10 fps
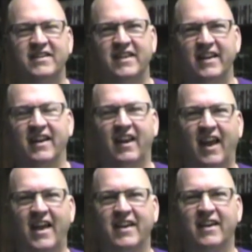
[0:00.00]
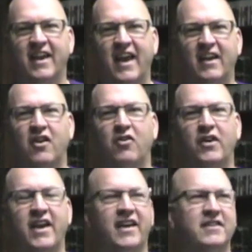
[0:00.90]
didn't like Halo
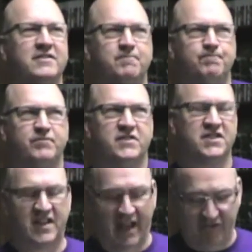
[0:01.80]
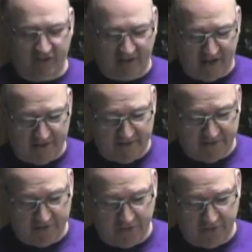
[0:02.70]
and just haven't gotten
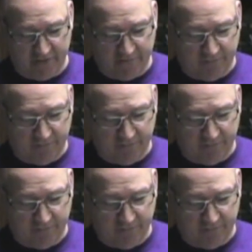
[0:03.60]
into it.